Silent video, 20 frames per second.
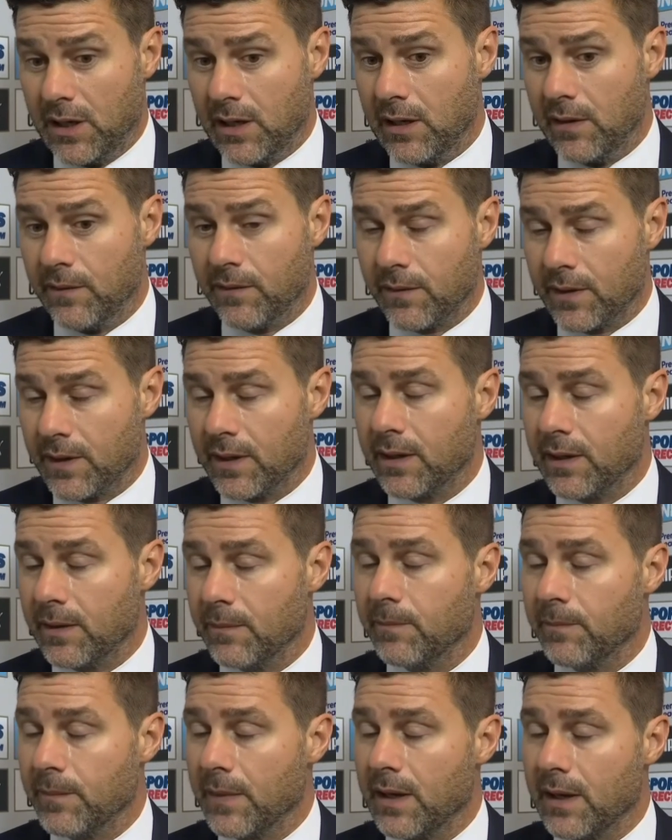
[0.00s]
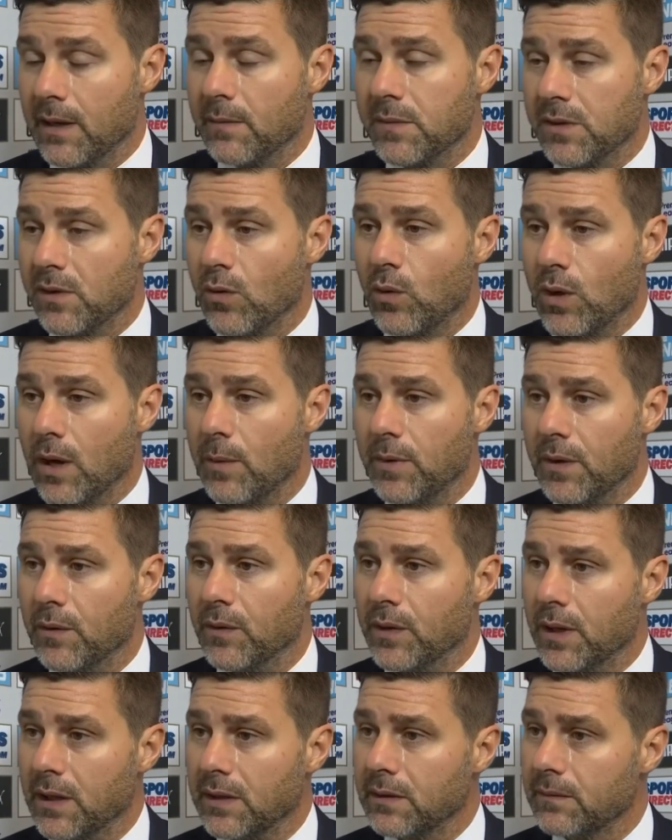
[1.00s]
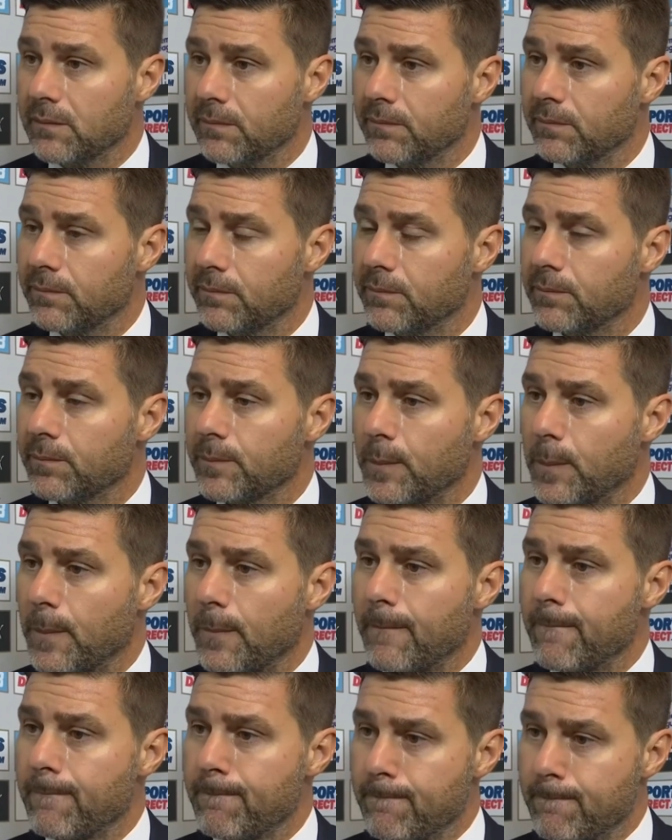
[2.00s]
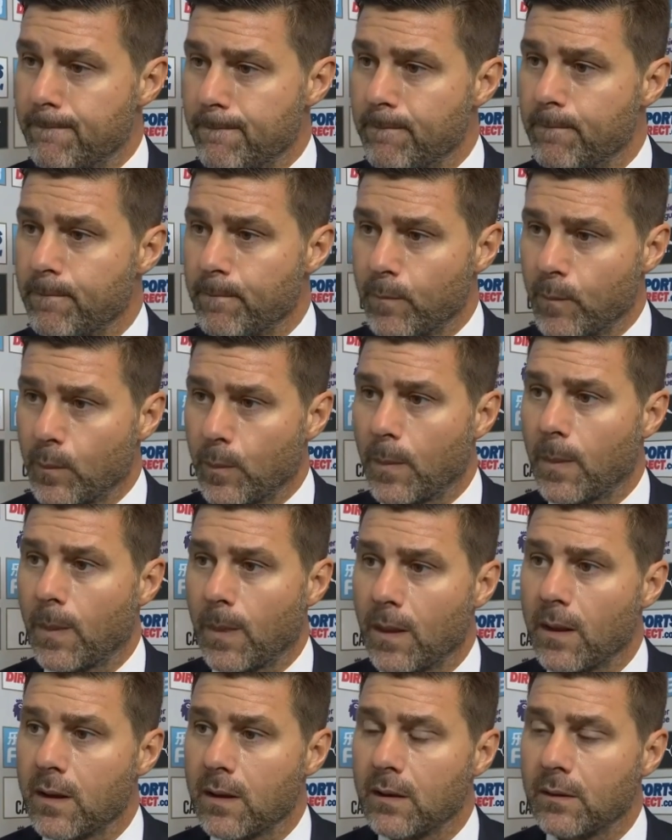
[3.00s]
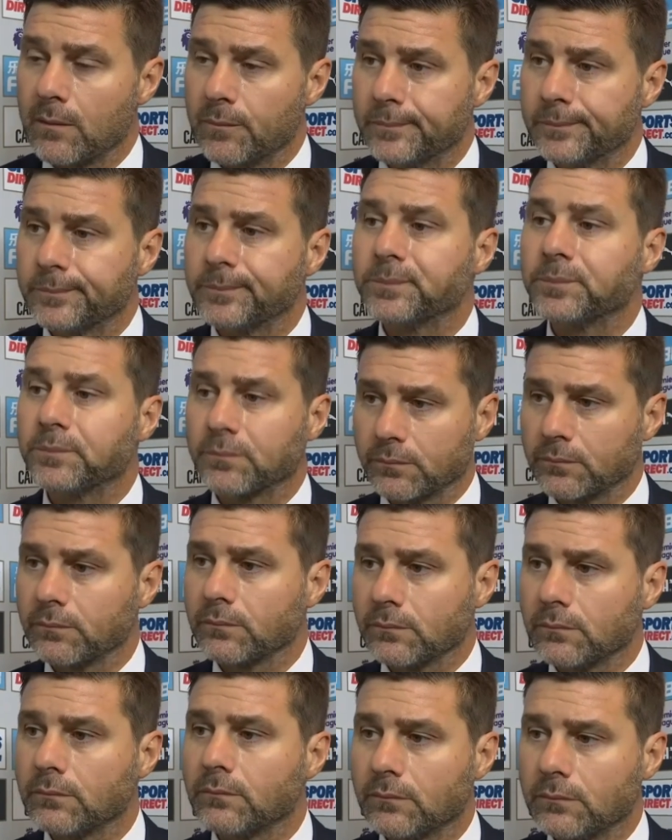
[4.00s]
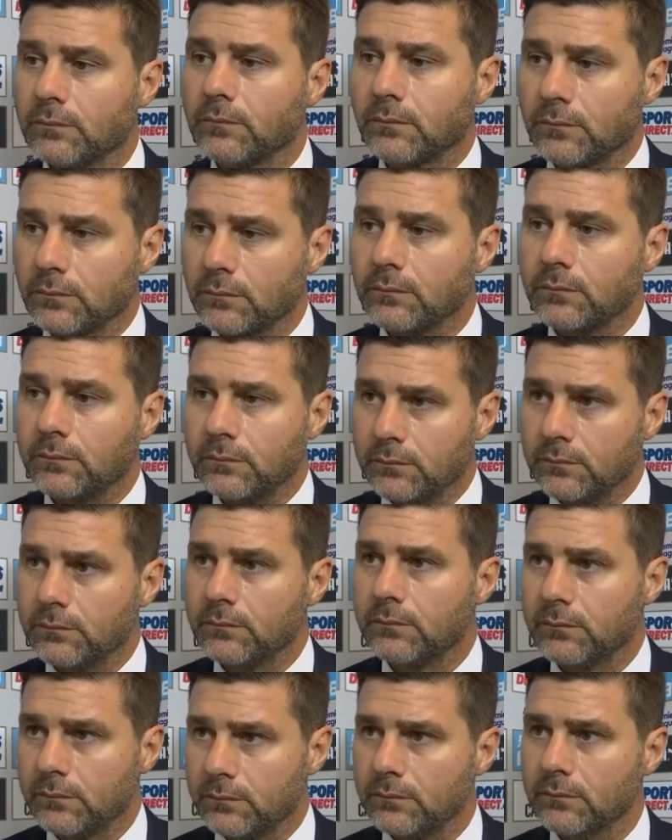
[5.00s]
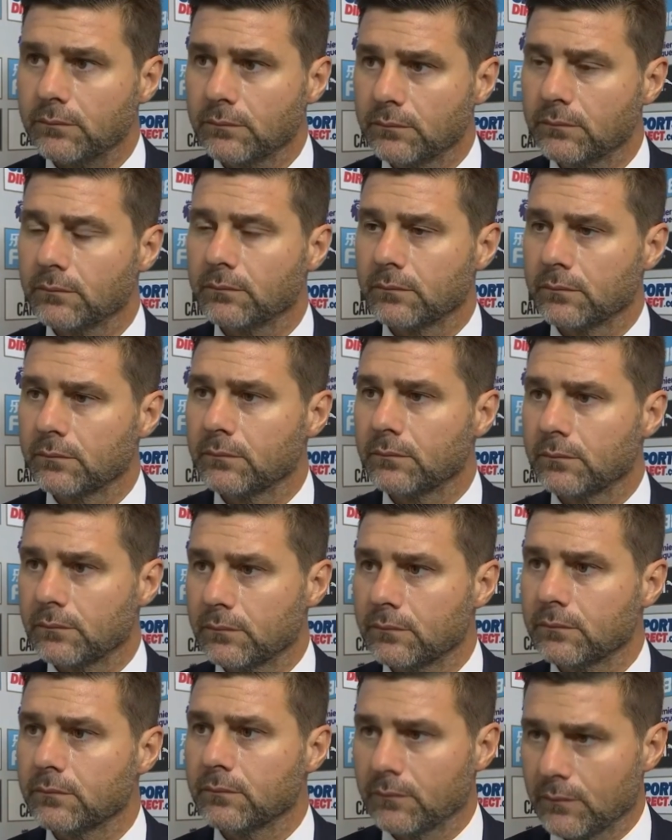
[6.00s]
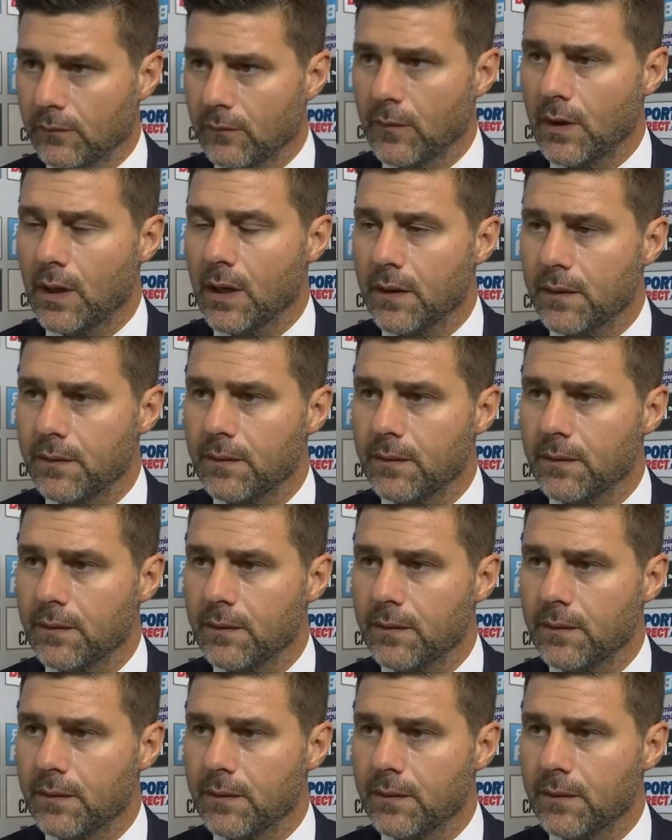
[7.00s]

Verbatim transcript: belief, I am so happy about that. Given all of the circumstances, because you've hardly seen many of your players in pre-season,